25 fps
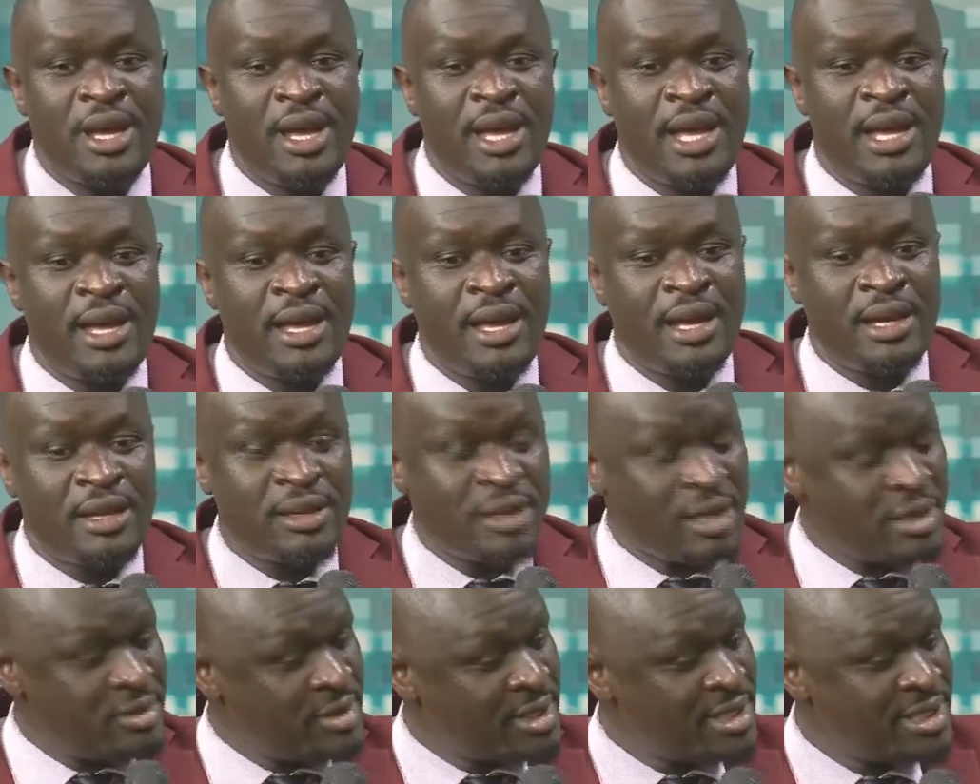
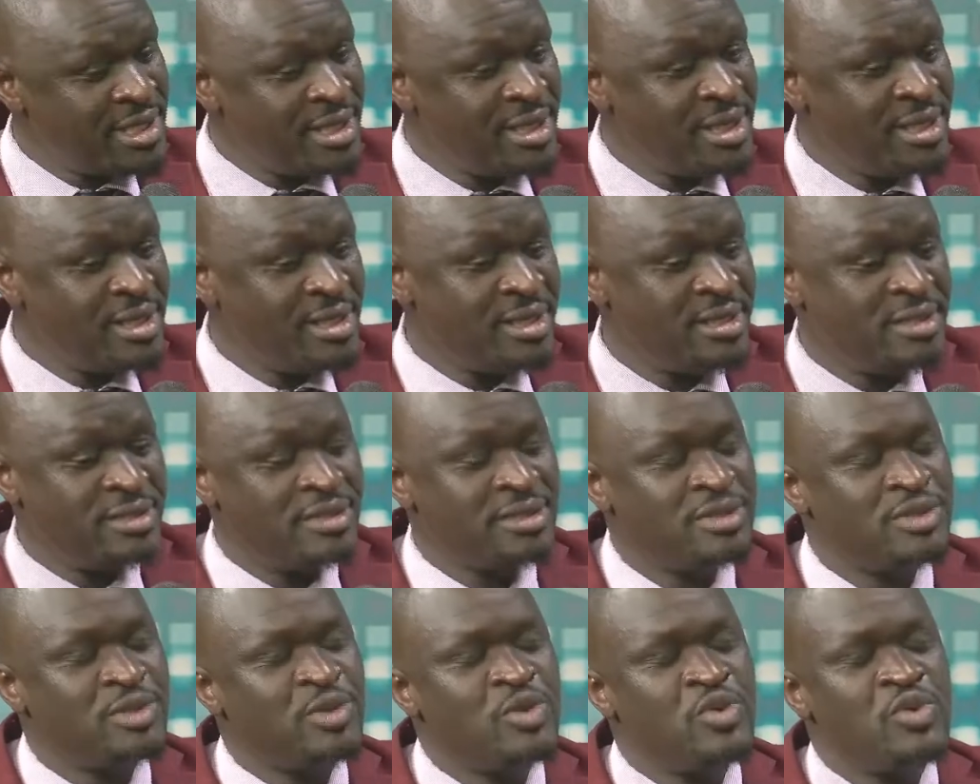Graduating is
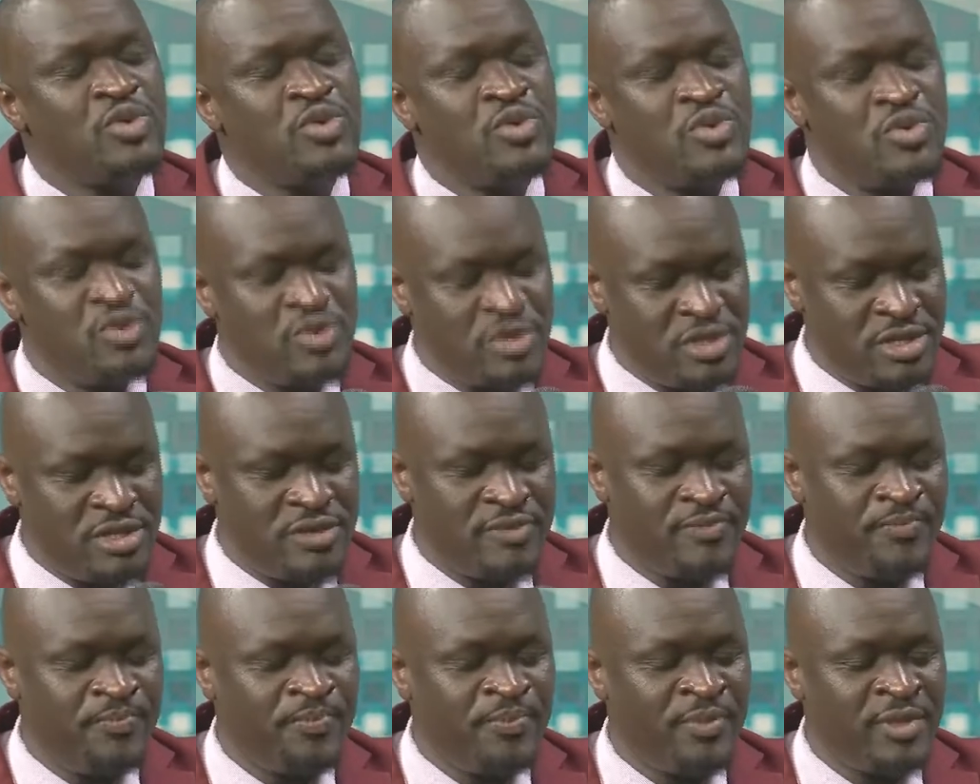so good.
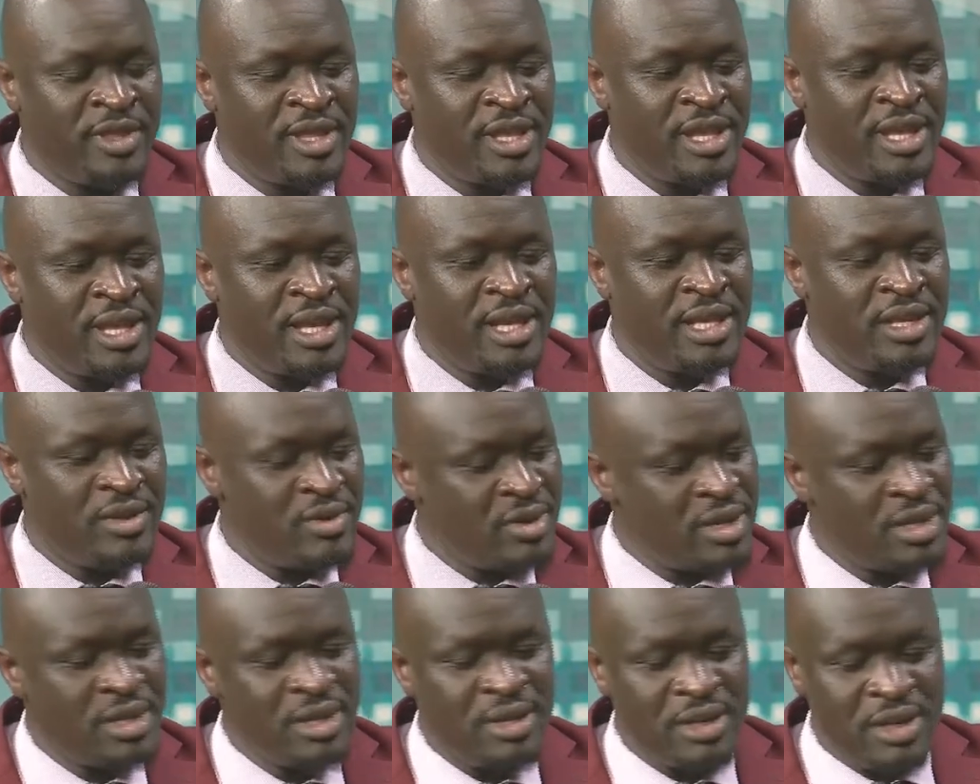
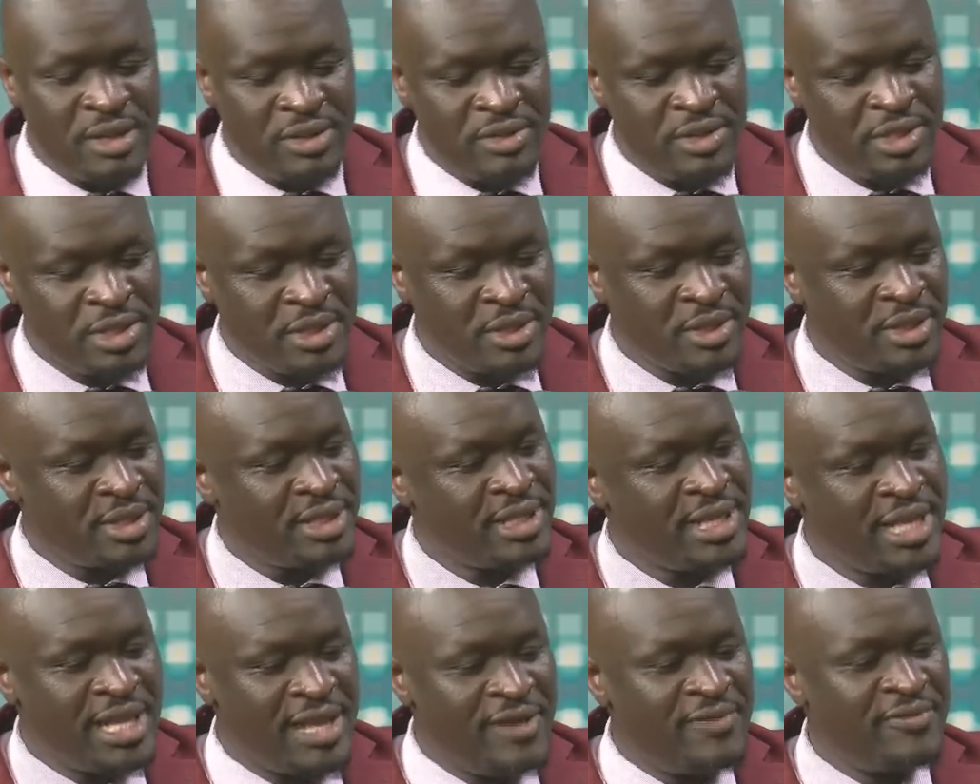During graduation,
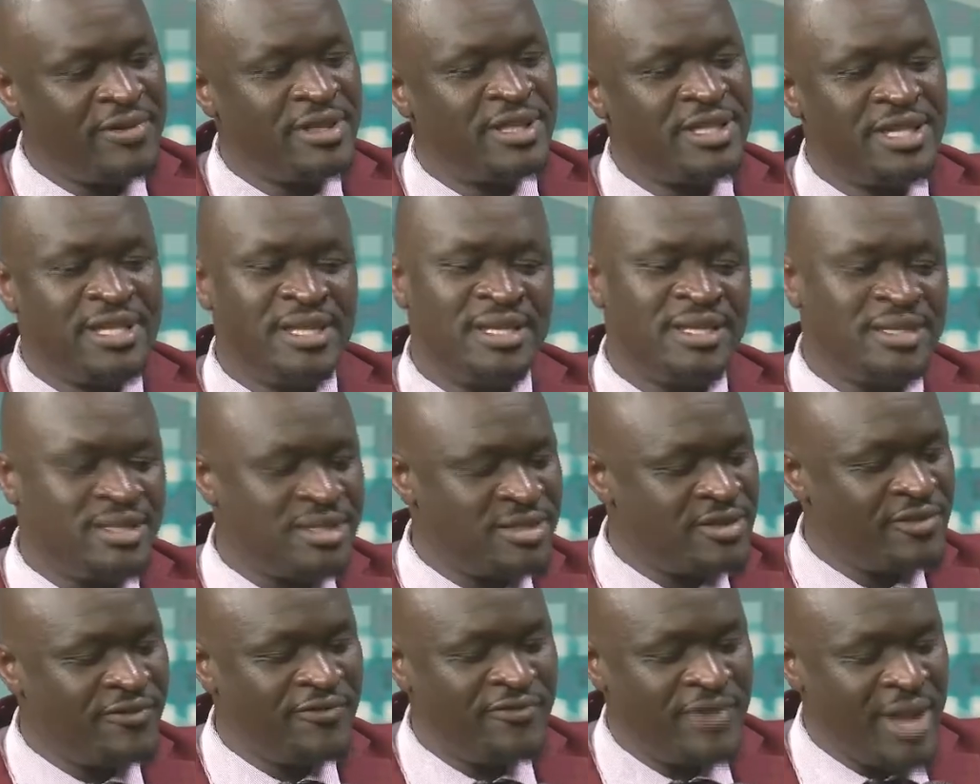everything is
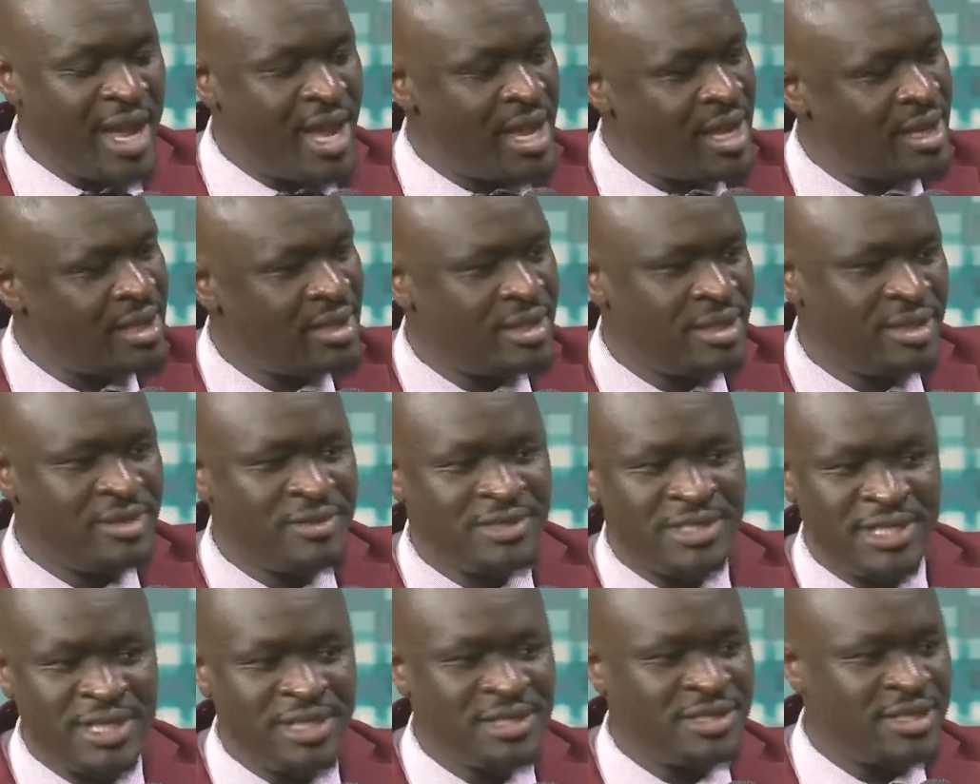so fine. You
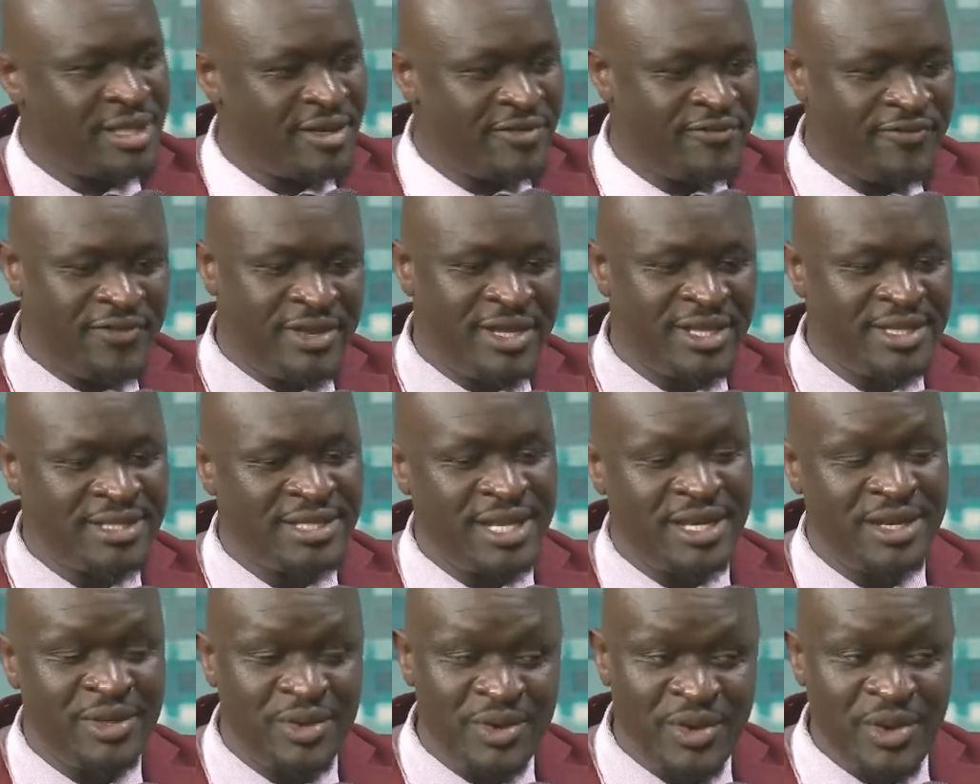take selfies
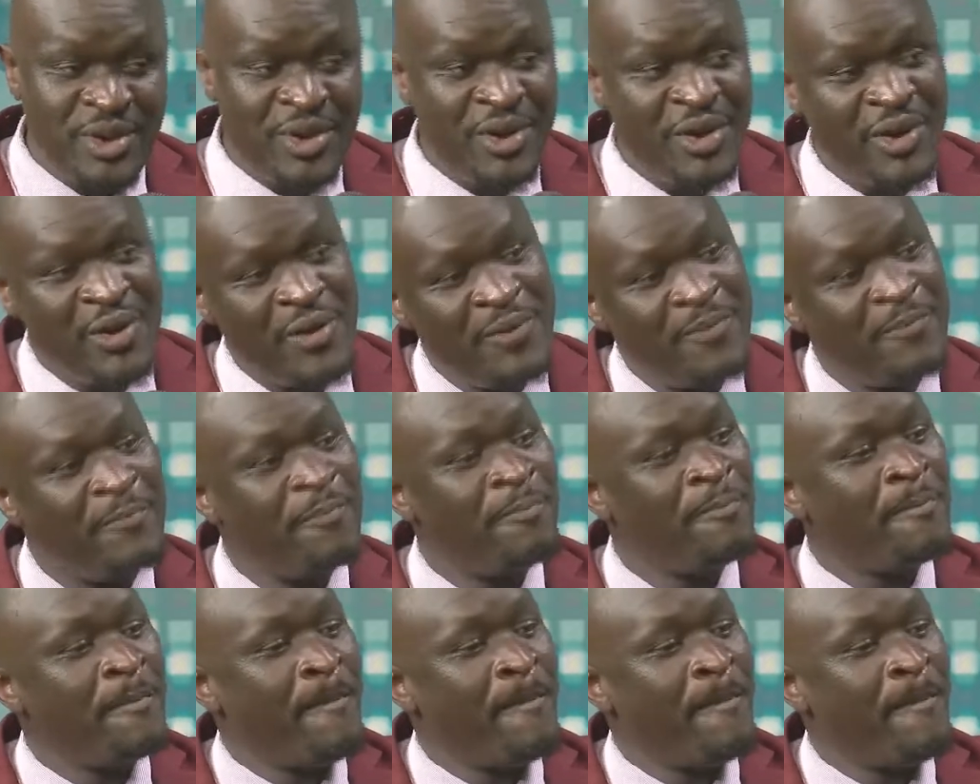and you go home.